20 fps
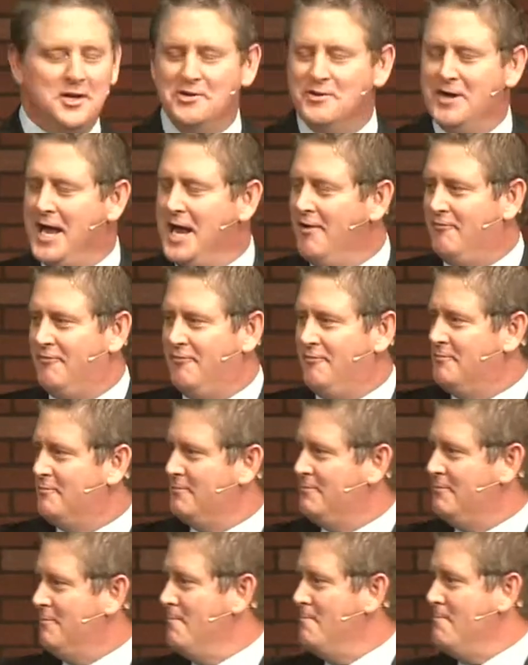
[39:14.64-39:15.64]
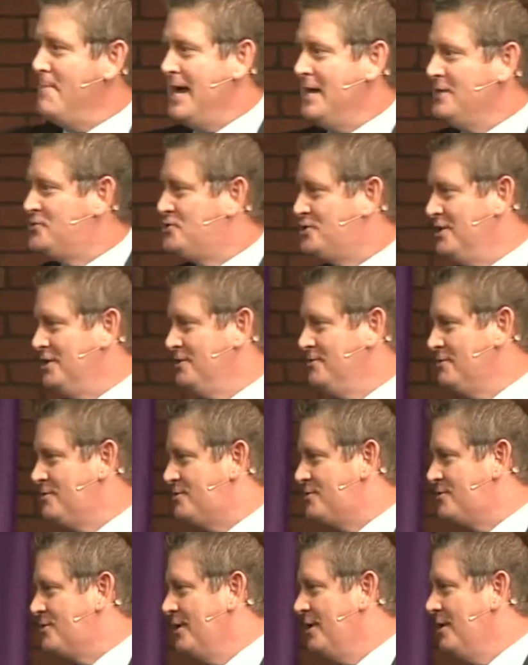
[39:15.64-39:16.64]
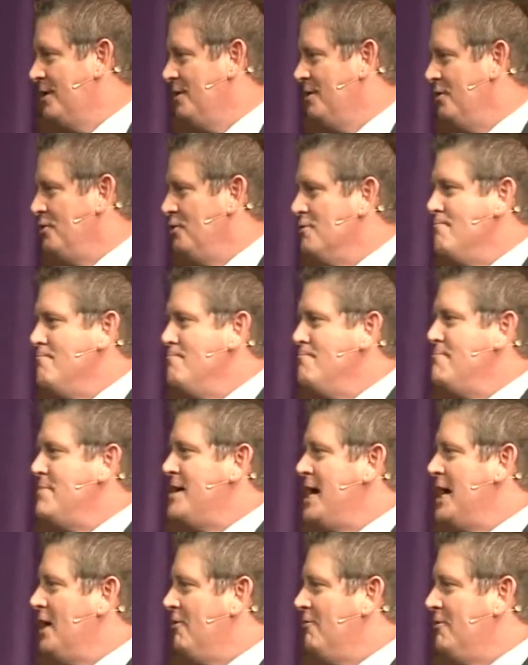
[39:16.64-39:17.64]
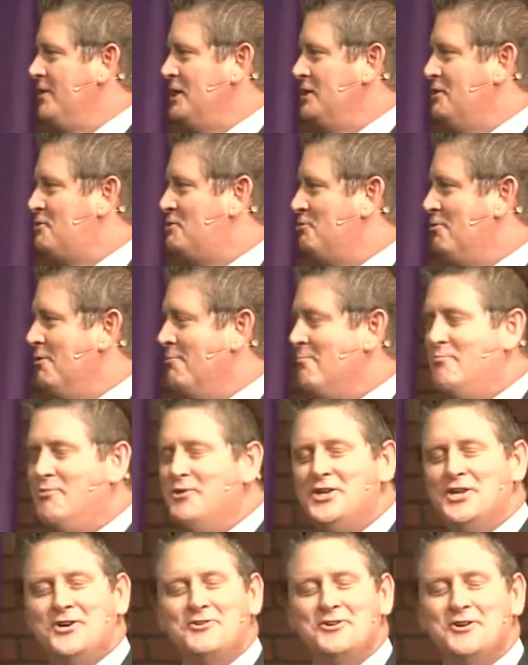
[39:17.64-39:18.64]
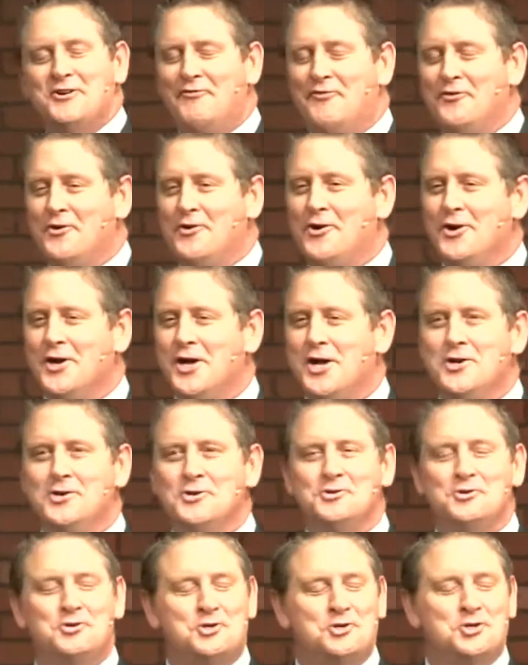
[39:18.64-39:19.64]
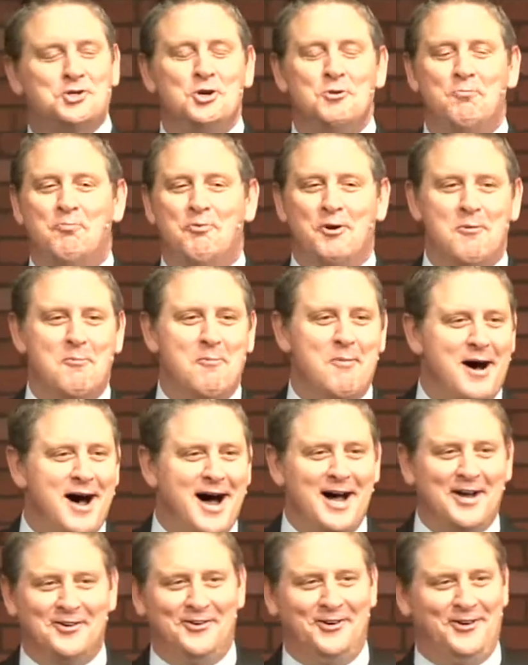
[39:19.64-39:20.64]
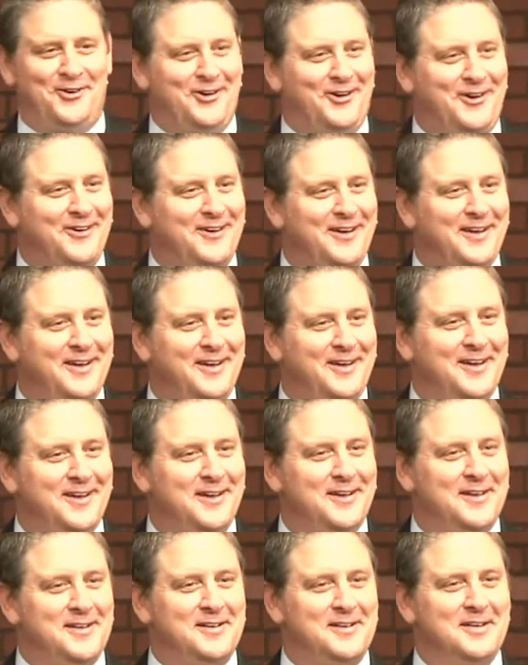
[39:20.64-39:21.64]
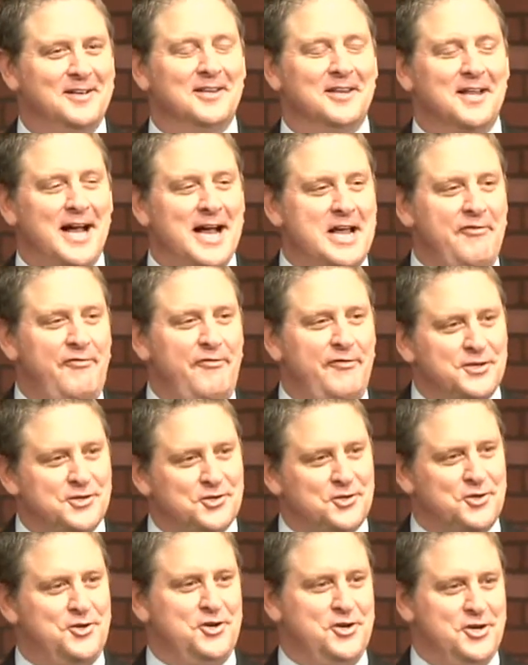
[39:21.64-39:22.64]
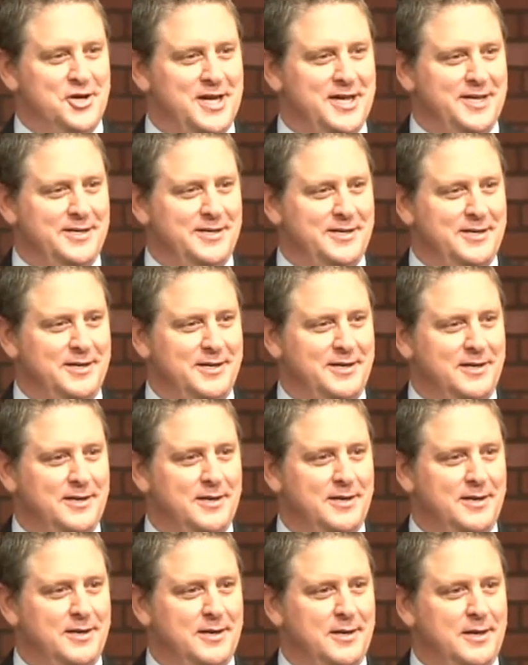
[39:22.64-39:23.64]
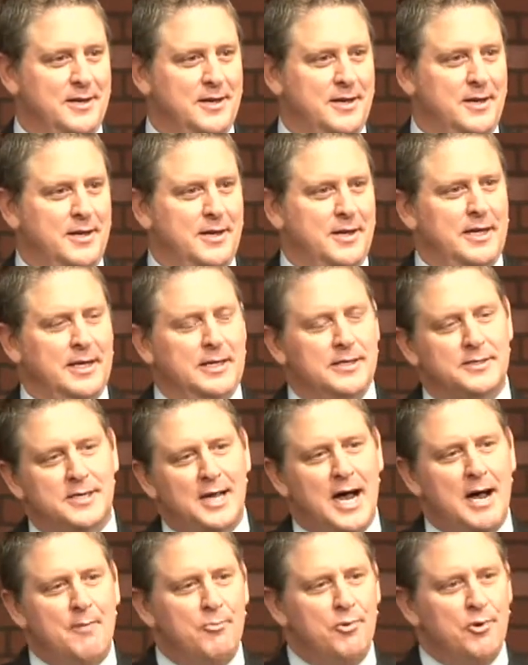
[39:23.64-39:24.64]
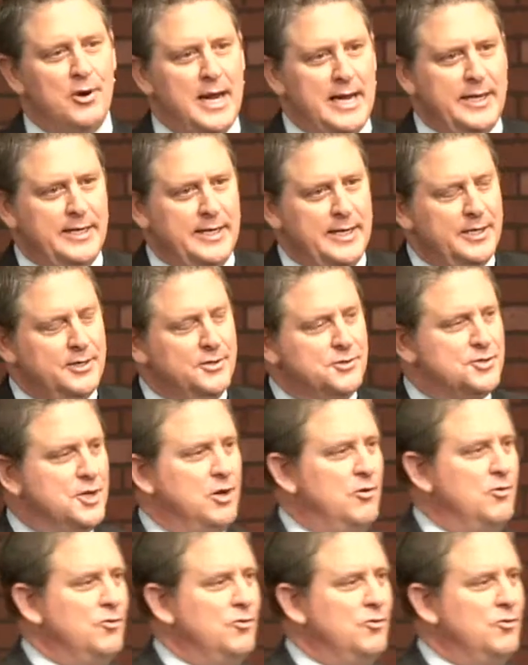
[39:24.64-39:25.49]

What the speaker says: You have mansions. You're married to a beautiful supermodel. Life is good. And Tom Brady, in his